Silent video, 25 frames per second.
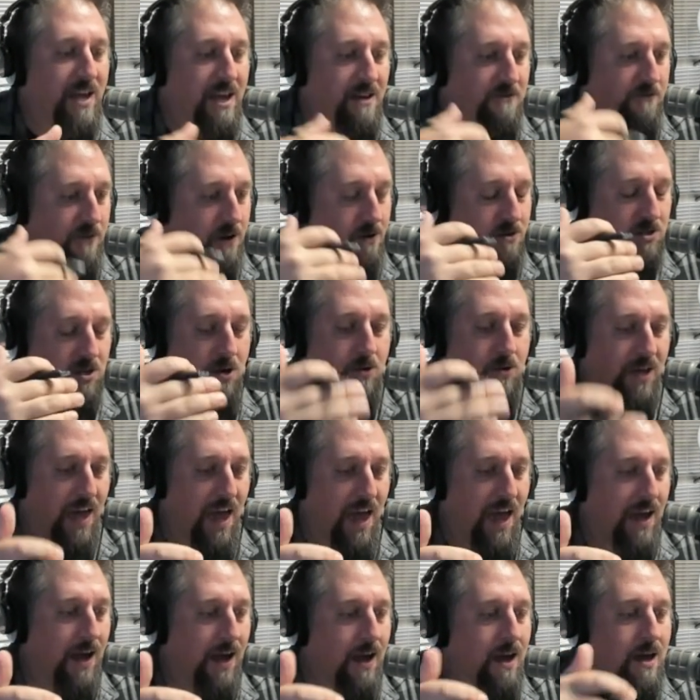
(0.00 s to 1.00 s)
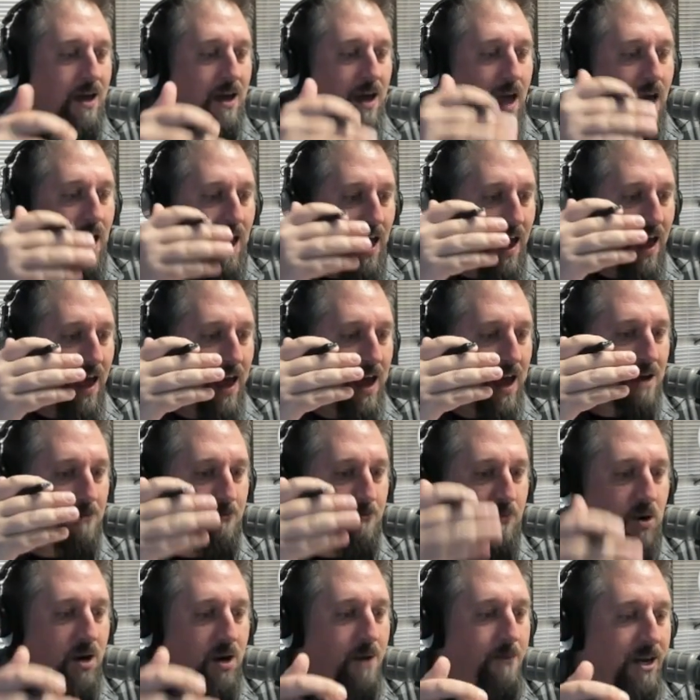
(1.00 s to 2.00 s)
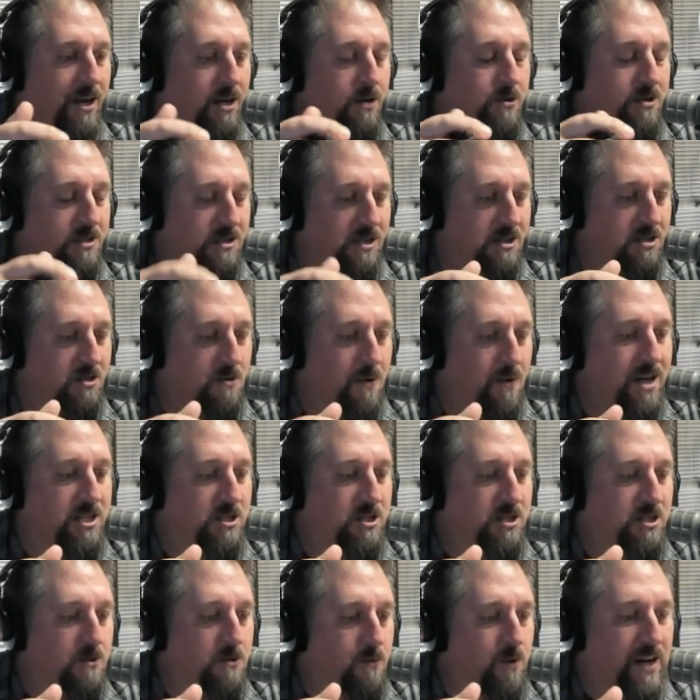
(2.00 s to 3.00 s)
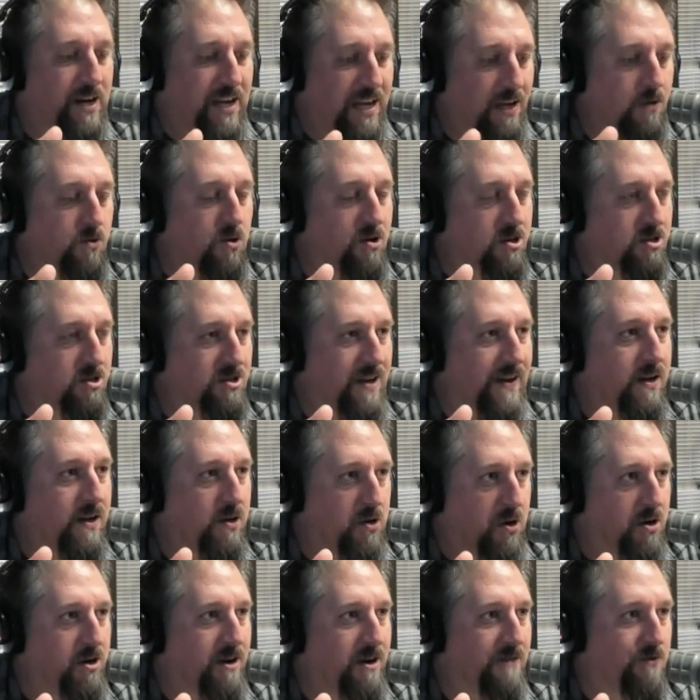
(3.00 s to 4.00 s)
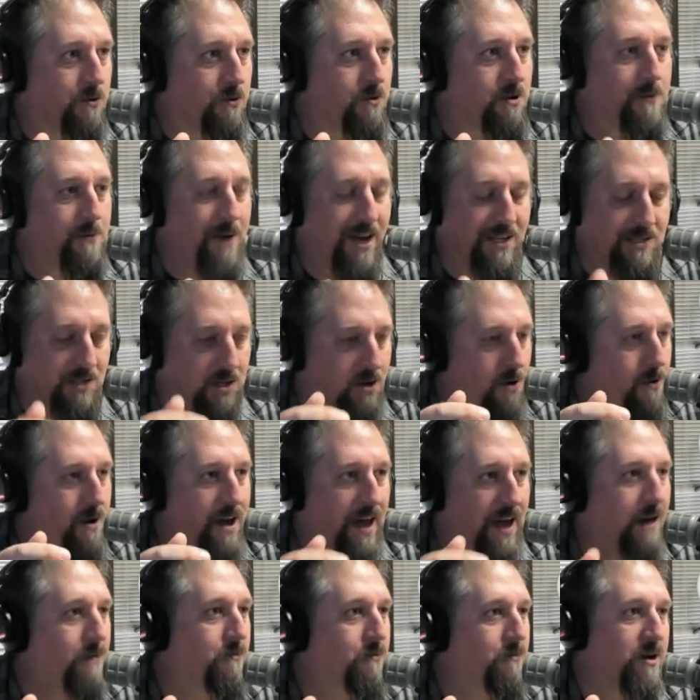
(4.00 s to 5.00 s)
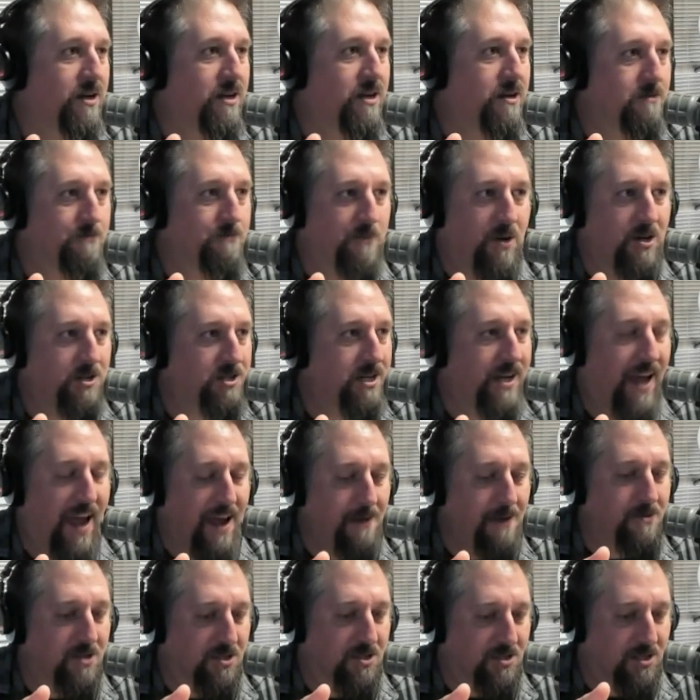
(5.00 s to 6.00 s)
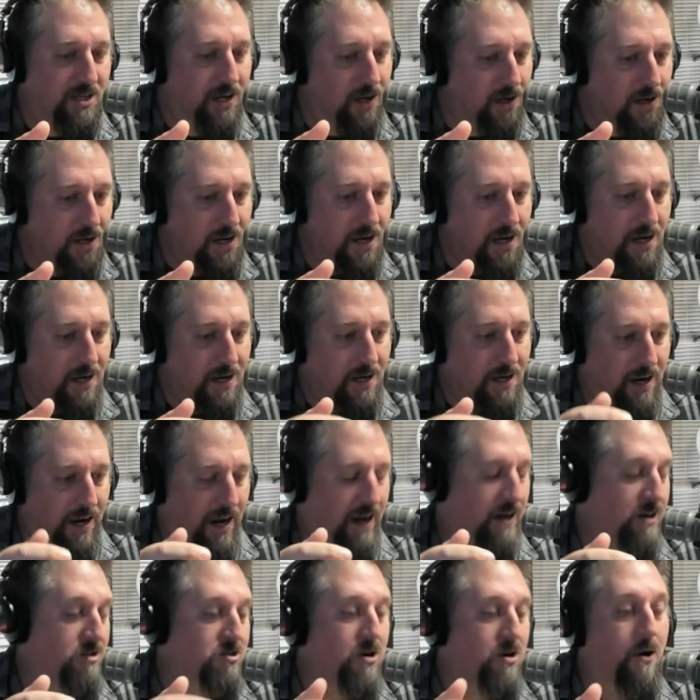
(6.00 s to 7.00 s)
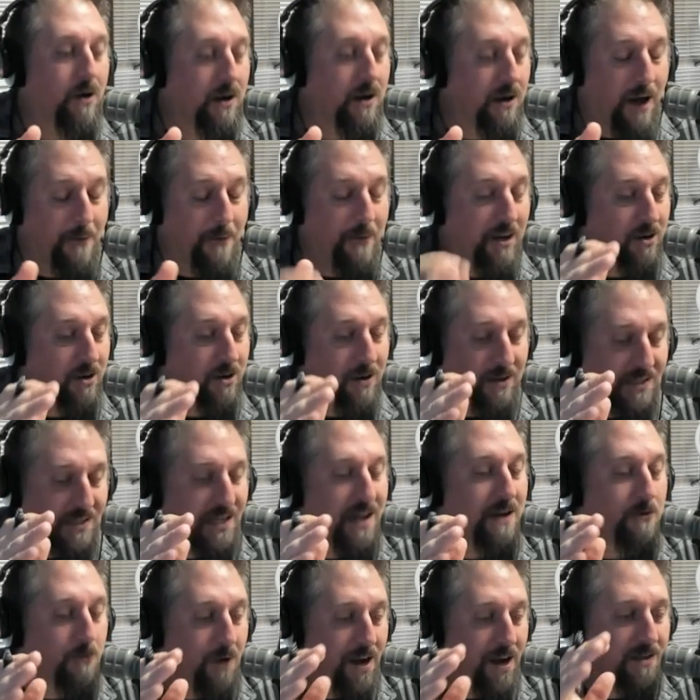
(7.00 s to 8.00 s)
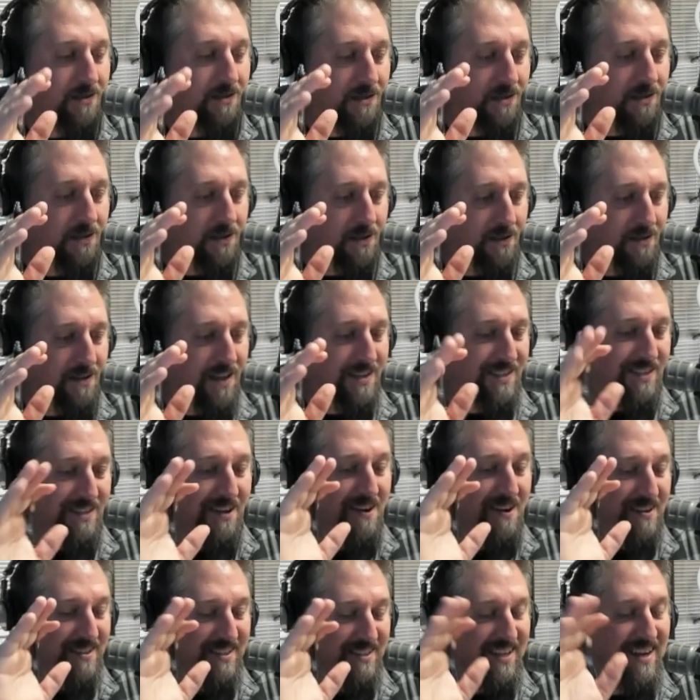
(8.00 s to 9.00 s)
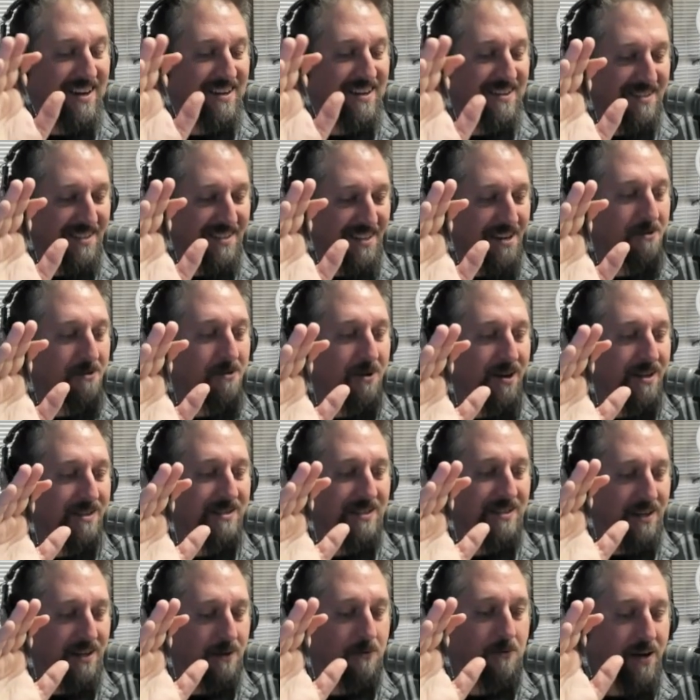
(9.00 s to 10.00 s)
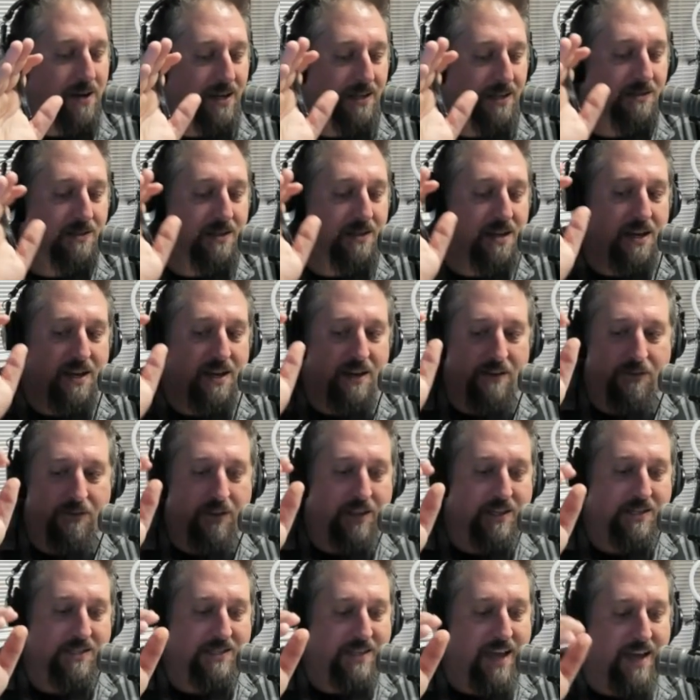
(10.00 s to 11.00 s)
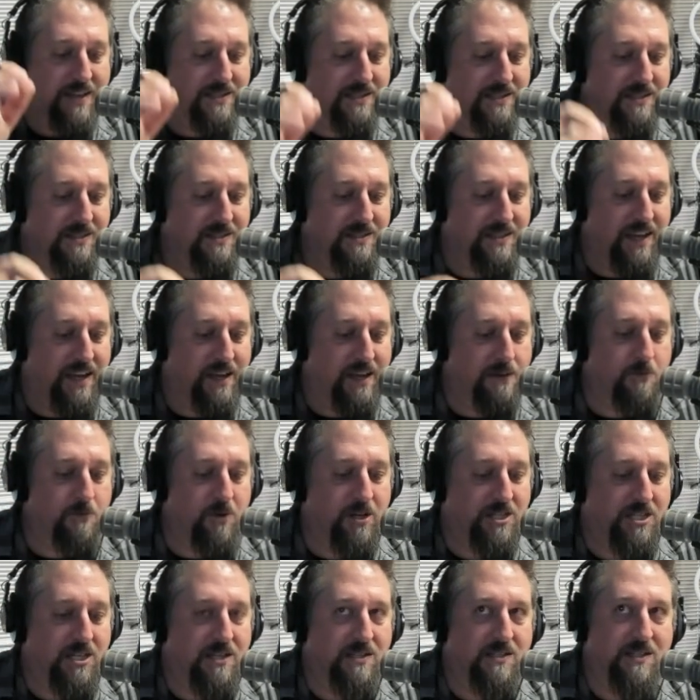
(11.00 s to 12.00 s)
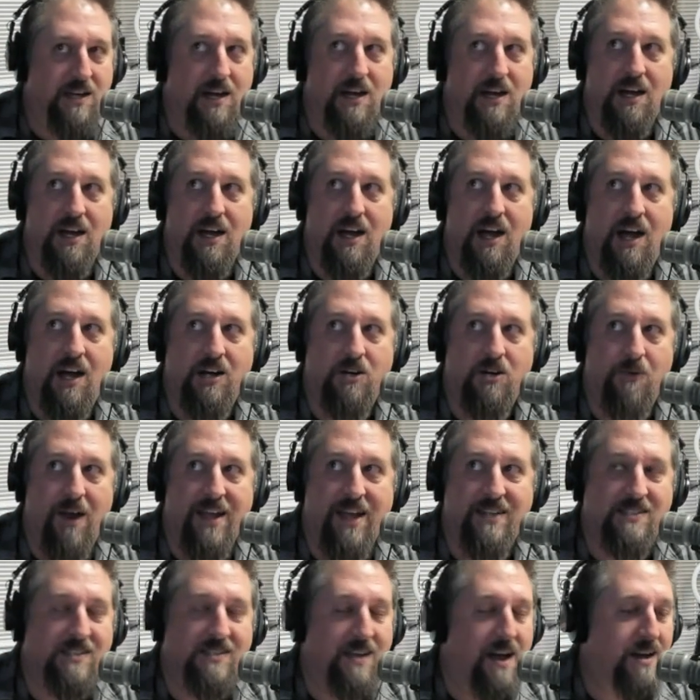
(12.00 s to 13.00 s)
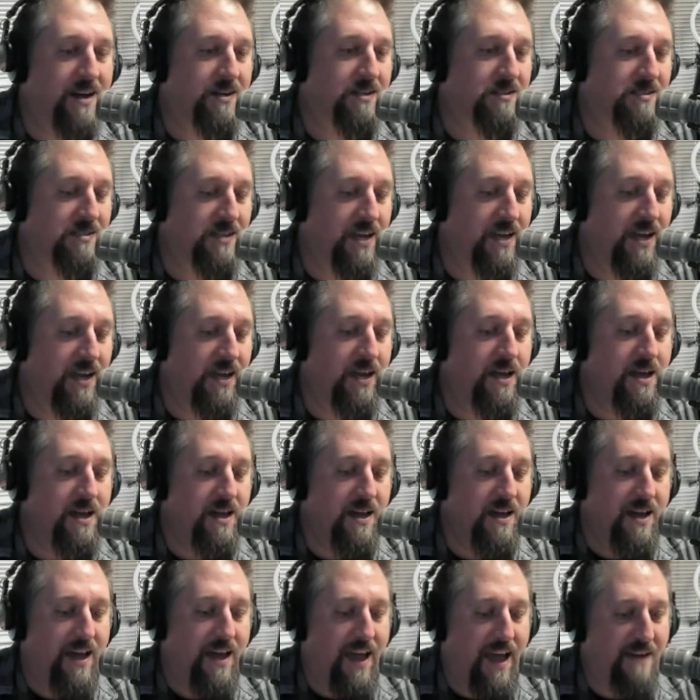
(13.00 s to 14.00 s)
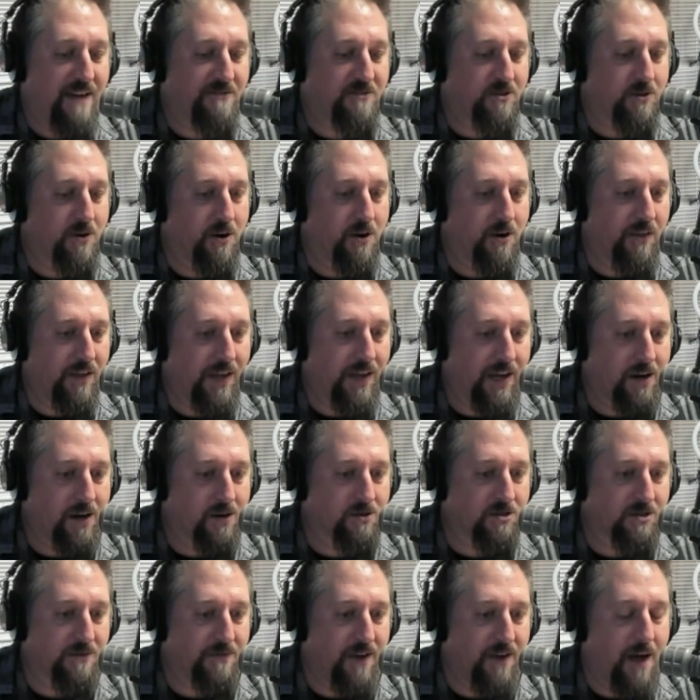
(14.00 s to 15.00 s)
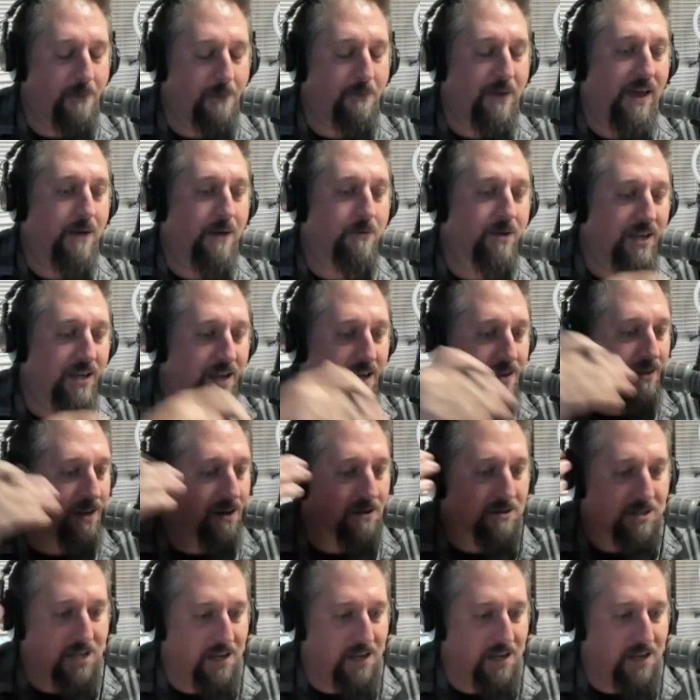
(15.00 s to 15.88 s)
He feels okay, and put him into a situation where he looks like a good enough quarterback to go ahead and win you a bunch of games this year. And he's already, you're at 10 wins. Let's start there too. We're at 10 wins for this Texas team, which is a great sign to see after all the years of not being able to get there.